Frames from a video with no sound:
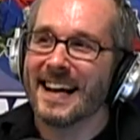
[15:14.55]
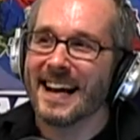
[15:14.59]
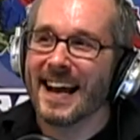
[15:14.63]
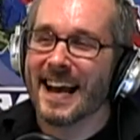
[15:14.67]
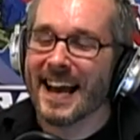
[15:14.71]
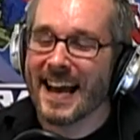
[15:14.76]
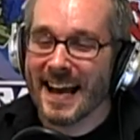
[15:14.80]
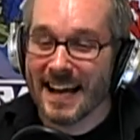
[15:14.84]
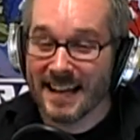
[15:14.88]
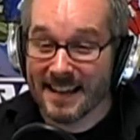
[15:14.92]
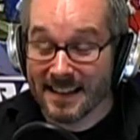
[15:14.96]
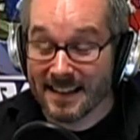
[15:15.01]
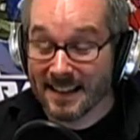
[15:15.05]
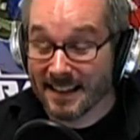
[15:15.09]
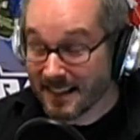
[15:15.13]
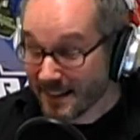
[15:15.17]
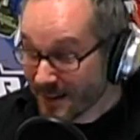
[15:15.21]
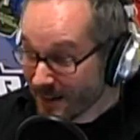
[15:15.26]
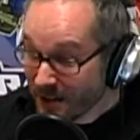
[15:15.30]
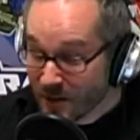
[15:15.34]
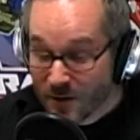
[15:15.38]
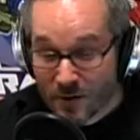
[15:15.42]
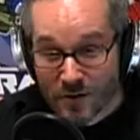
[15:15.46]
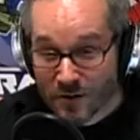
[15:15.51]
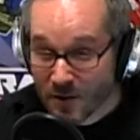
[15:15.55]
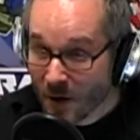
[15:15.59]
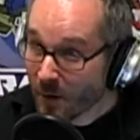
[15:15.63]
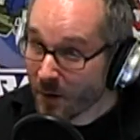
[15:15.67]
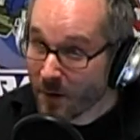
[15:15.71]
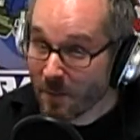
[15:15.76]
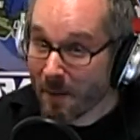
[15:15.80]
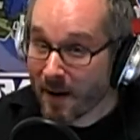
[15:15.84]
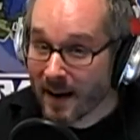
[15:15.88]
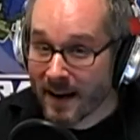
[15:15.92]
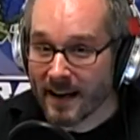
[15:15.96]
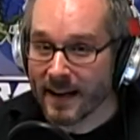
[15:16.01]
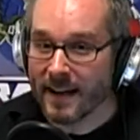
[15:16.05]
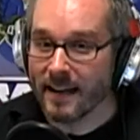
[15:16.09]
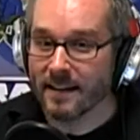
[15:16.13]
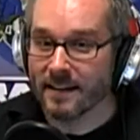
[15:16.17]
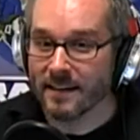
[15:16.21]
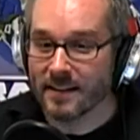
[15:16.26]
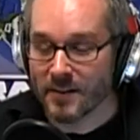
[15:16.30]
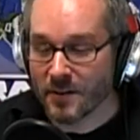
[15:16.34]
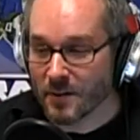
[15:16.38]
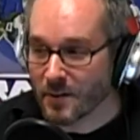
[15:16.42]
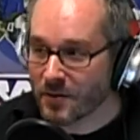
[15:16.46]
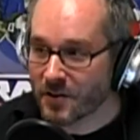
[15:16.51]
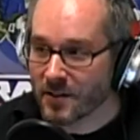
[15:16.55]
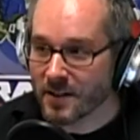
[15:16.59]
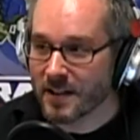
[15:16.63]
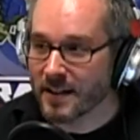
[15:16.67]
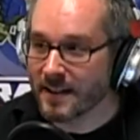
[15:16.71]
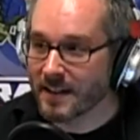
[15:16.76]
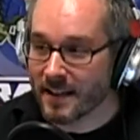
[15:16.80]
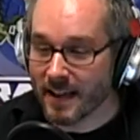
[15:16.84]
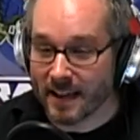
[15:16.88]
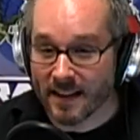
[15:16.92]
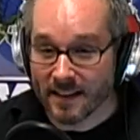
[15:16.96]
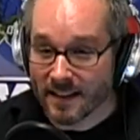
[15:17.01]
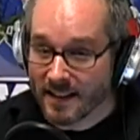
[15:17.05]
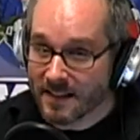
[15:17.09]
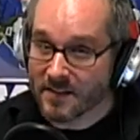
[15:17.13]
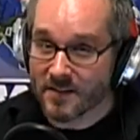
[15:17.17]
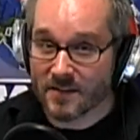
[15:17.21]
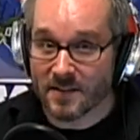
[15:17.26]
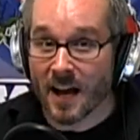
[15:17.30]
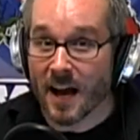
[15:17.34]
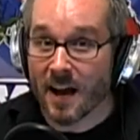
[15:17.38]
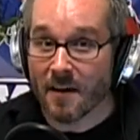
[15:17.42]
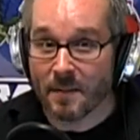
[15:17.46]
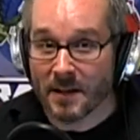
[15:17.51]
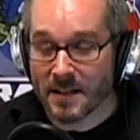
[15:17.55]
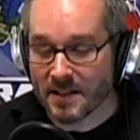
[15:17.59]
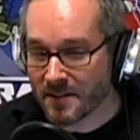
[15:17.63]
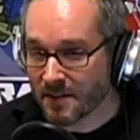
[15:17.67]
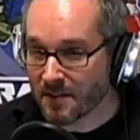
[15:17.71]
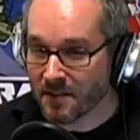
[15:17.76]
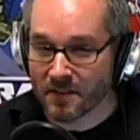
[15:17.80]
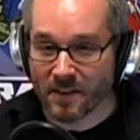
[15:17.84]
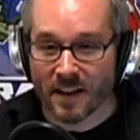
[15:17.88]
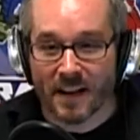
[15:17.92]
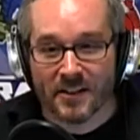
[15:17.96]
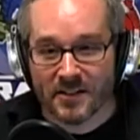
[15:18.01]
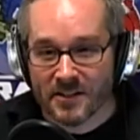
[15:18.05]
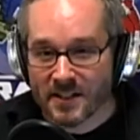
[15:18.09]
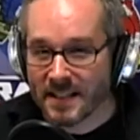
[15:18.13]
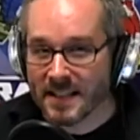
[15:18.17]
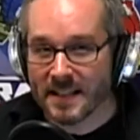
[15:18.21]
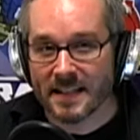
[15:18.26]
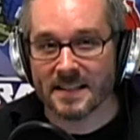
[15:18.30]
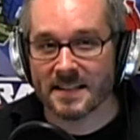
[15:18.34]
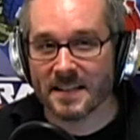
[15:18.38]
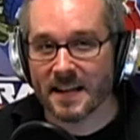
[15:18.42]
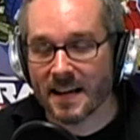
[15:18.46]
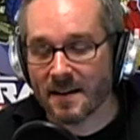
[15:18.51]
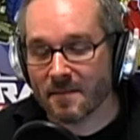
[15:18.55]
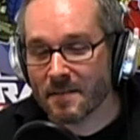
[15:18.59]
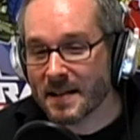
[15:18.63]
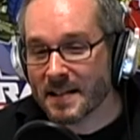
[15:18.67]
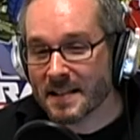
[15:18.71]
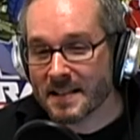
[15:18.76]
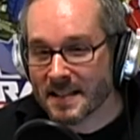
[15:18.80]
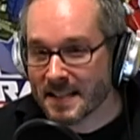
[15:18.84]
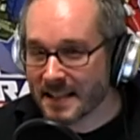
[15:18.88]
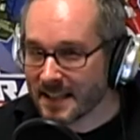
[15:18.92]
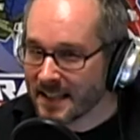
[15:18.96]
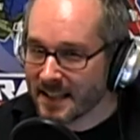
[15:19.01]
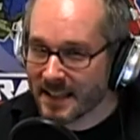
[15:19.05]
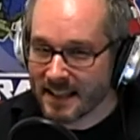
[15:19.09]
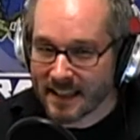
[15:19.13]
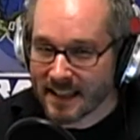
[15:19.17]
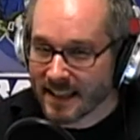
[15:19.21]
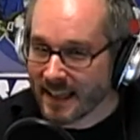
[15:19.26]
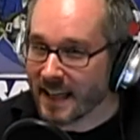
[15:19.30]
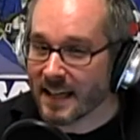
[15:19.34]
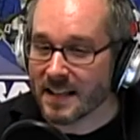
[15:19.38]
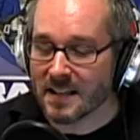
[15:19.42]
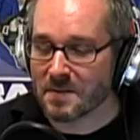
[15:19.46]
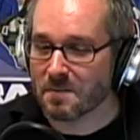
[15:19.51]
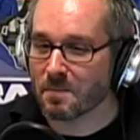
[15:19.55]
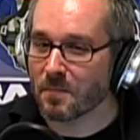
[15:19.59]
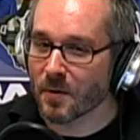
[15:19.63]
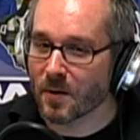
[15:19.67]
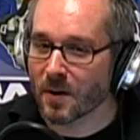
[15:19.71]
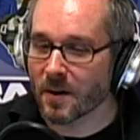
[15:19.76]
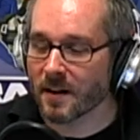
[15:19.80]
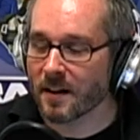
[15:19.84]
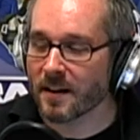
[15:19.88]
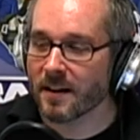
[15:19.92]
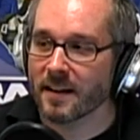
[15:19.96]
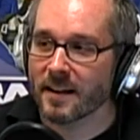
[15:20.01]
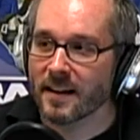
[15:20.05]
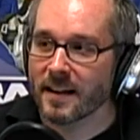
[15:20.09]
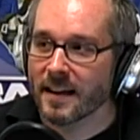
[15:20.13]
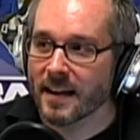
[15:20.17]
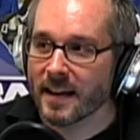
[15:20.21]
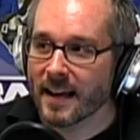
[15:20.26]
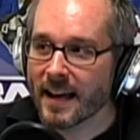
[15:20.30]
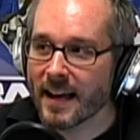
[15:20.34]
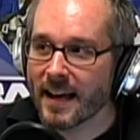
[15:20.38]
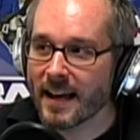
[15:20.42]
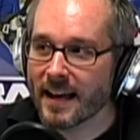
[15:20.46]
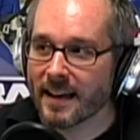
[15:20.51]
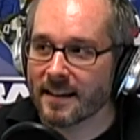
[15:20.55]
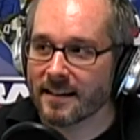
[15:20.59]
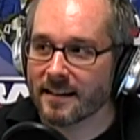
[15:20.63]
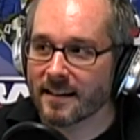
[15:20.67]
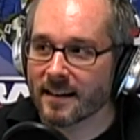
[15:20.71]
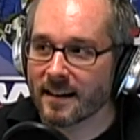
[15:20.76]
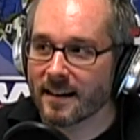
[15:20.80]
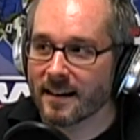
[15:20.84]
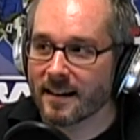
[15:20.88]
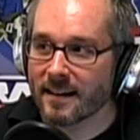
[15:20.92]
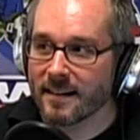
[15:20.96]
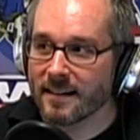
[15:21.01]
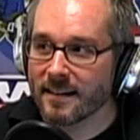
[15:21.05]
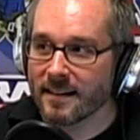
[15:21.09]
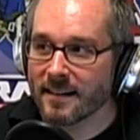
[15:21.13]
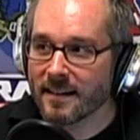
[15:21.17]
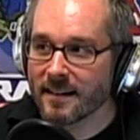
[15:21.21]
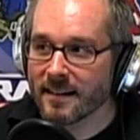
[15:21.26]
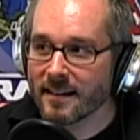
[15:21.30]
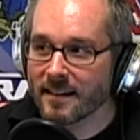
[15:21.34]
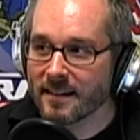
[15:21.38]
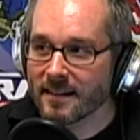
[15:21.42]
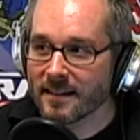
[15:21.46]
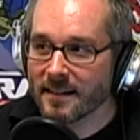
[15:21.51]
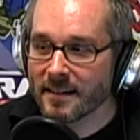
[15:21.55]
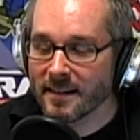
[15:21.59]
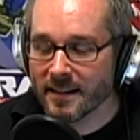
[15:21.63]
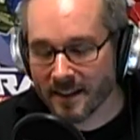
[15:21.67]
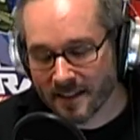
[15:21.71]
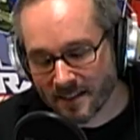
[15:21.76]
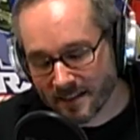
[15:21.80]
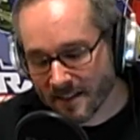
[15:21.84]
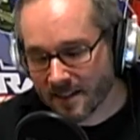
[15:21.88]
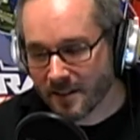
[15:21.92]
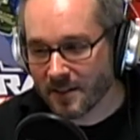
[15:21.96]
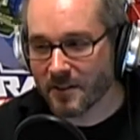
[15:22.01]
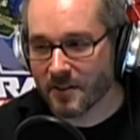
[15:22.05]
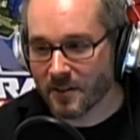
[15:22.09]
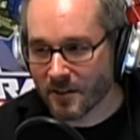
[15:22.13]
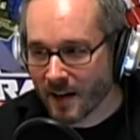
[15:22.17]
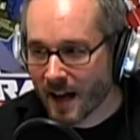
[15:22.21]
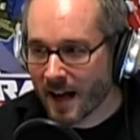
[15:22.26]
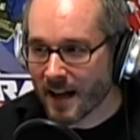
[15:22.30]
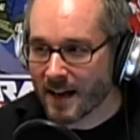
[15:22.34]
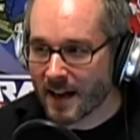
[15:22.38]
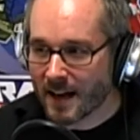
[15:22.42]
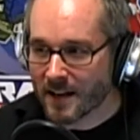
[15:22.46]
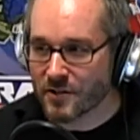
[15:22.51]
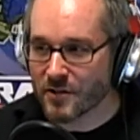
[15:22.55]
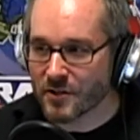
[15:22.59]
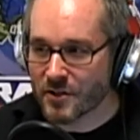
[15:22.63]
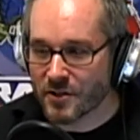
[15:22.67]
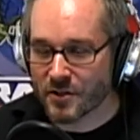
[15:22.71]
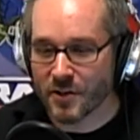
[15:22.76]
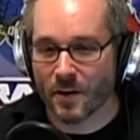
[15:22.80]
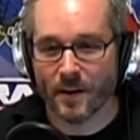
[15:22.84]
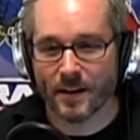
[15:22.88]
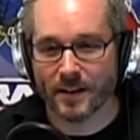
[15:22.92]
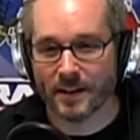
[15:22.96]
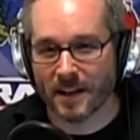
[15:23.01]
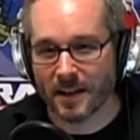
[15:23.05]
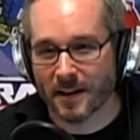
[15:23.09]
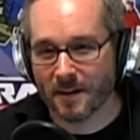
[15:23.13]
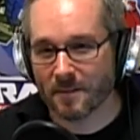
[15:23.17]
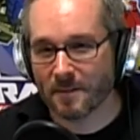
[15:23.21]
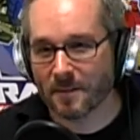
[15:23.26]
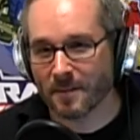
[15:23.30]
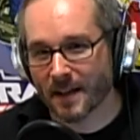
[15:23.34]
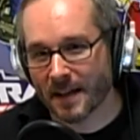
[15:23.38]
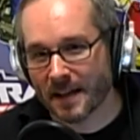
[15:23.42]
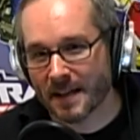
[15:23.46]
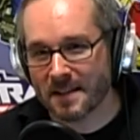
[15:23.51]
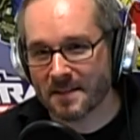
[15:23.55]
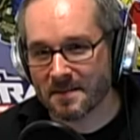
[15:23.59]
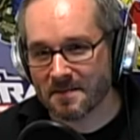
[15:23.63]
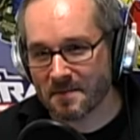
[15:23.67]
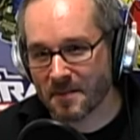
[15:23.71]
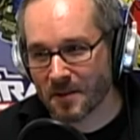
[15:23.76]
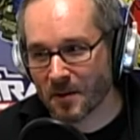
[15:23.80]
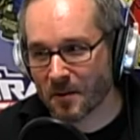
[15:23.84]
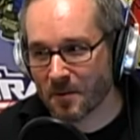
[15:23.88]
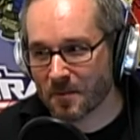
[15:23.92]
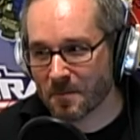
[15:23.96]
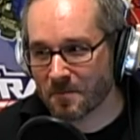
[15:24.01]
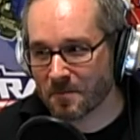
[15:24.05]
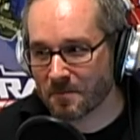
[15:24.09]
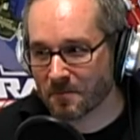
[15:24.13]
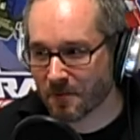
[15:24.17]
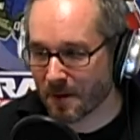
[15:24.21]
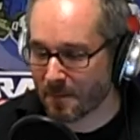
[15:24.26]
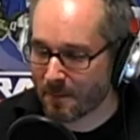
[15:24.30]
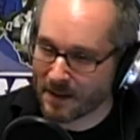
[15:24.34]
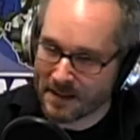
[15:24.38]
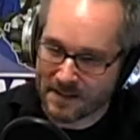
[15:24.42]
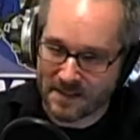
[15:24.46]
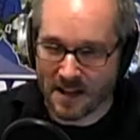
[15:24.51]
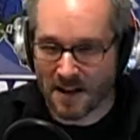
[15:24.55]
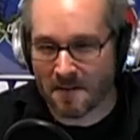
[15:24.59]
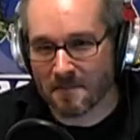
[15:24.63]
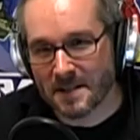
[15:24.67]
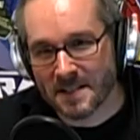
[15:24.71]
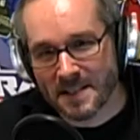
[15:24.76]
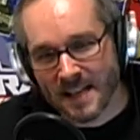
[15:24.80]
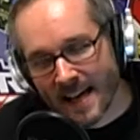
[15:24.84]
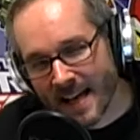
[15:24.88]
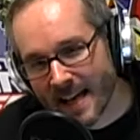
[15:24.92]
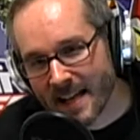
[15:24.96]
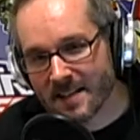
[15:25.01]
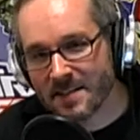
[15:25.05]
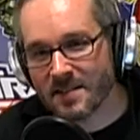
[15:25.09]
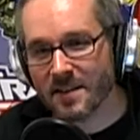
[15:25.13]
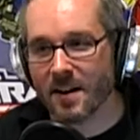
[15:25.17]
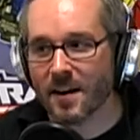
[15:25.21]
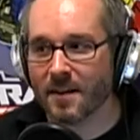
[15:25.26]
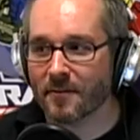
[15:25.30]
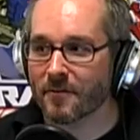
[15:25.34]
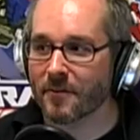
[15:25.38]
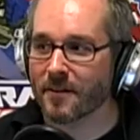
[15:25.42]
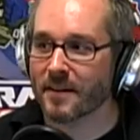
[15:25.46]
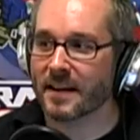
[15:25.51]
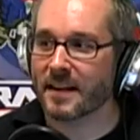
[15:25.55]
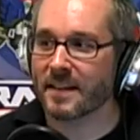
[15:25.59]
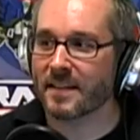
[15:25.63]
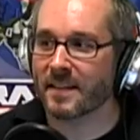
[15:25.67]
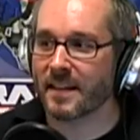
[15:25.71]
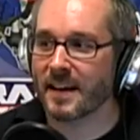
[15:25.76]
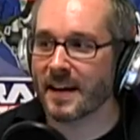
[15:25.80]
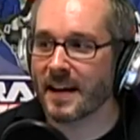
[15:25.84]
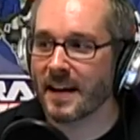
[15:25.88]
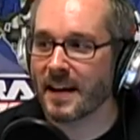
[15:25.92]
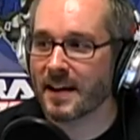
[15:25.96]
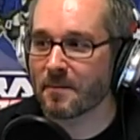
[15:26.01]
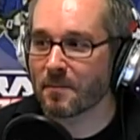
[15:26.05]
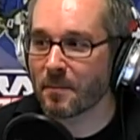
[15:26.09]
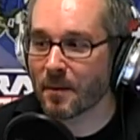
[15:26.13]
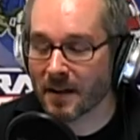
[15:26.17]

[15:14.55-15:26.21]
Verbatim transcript: And you show the biting. And these are zombies. They're flesh-eating zombies in a kid's book. And you're not actually showing them, like, you know, ripping zombies' heads off or anything.